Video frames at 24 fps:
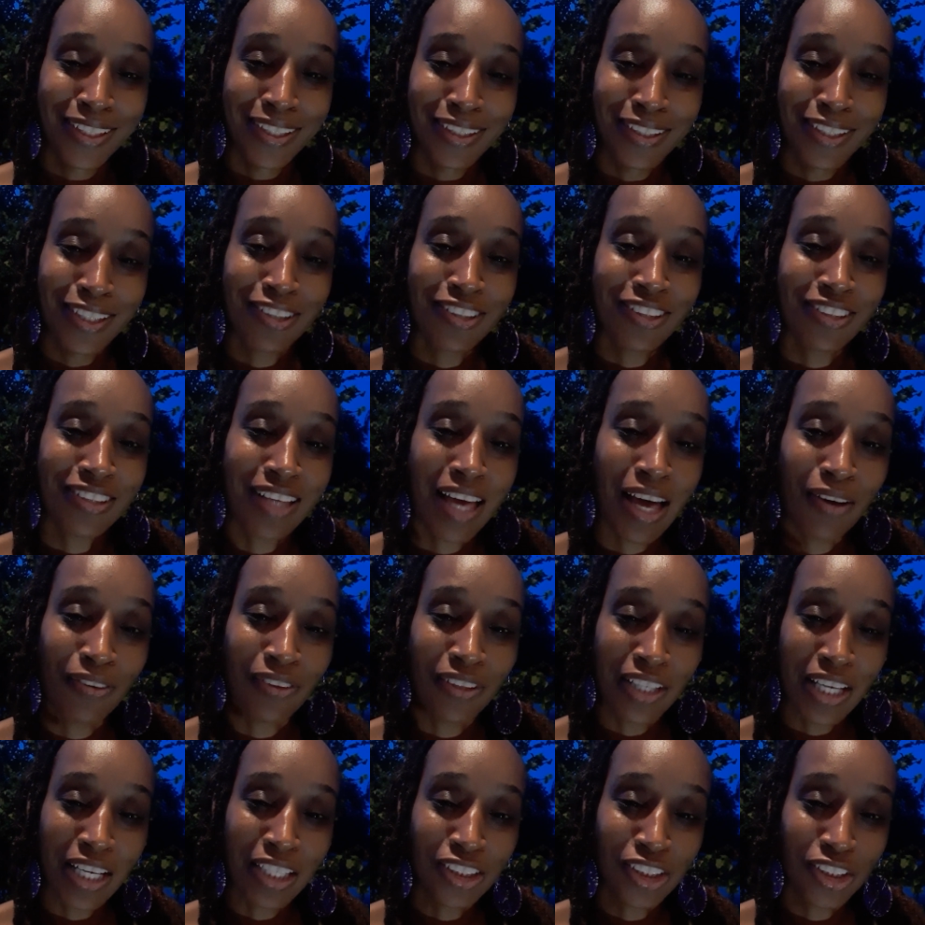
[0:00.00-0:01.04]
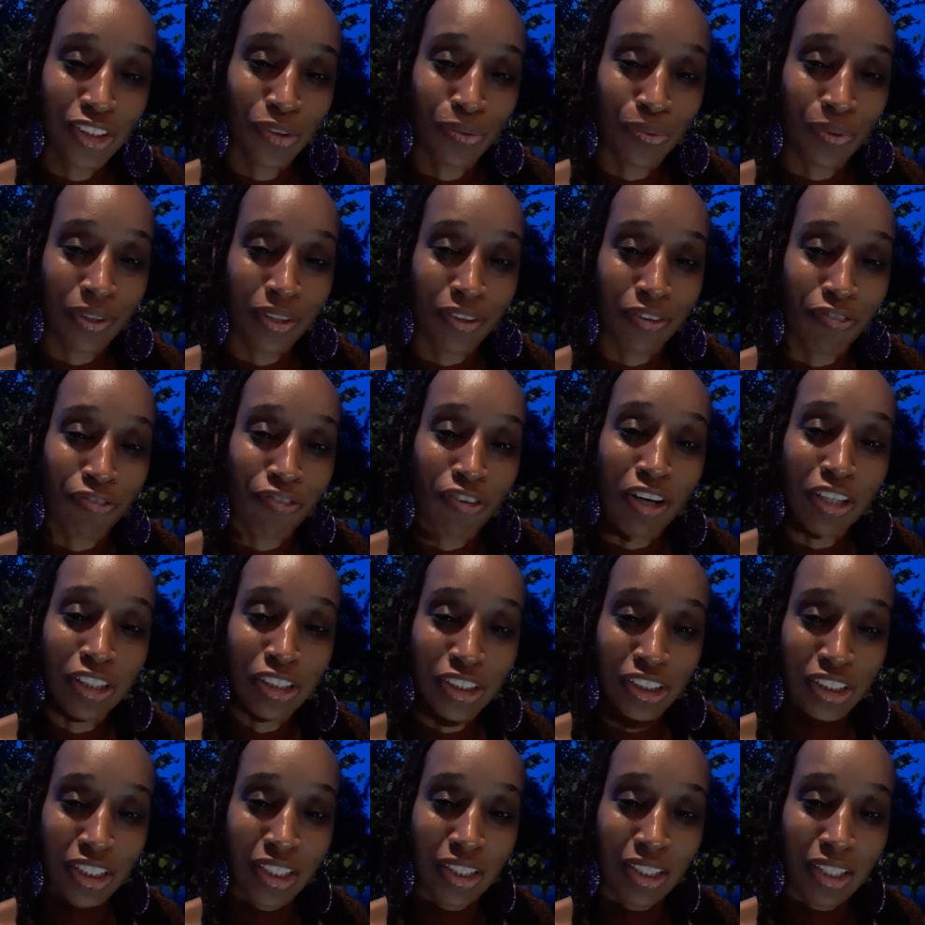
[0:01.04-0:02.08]
this is how Yeshua
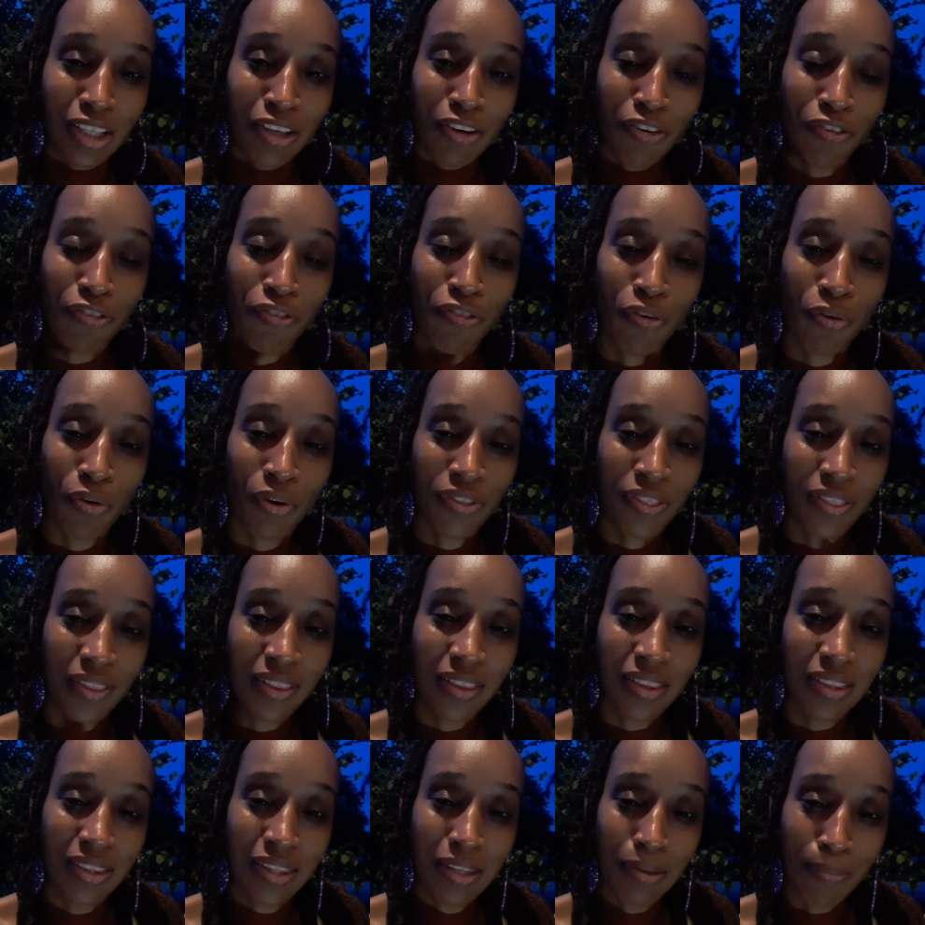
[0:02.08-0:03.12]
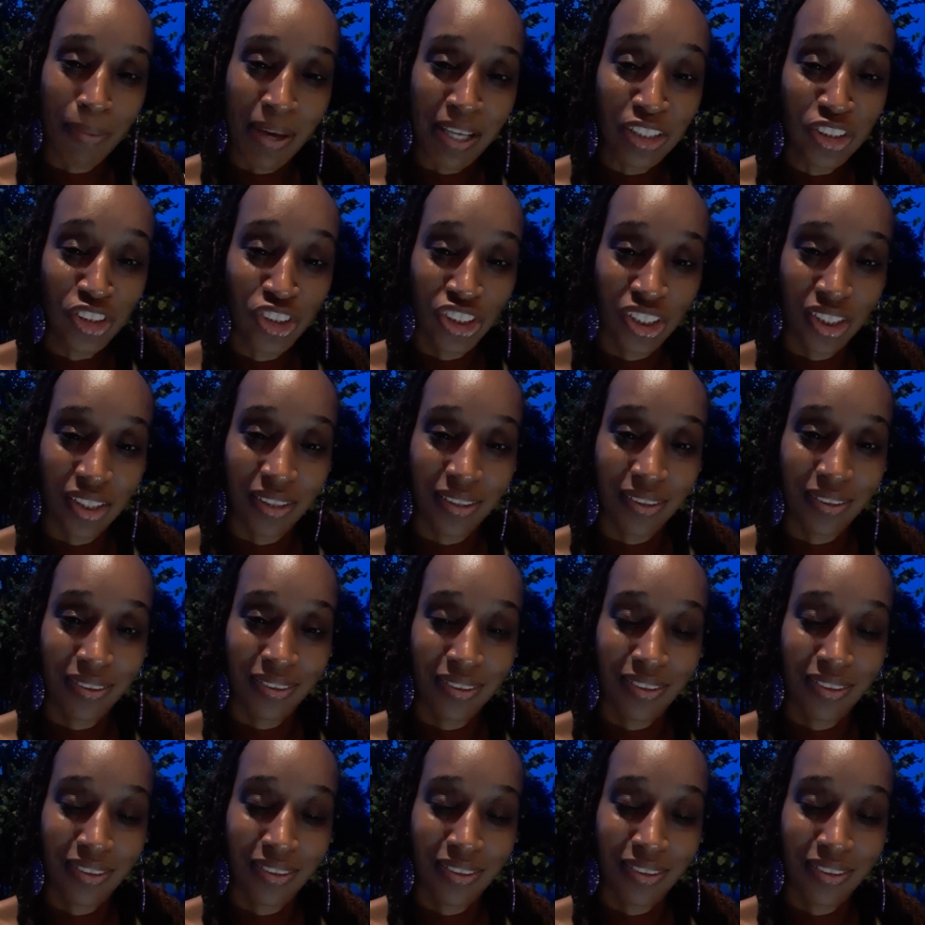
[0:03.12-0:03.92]
functioned in the 4th dimension.